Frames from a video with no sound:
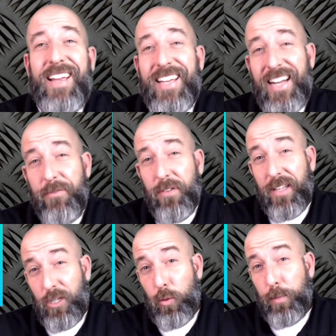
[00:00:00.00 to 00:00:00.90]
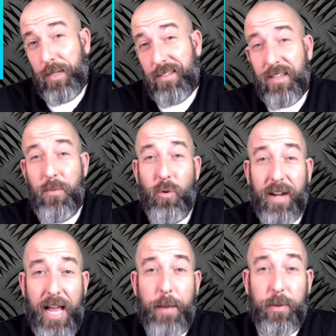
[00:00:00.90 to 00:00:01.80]
And I feel like you would be somewhat
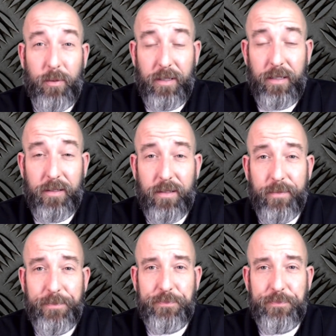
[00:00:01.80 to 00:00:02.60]
happy with these.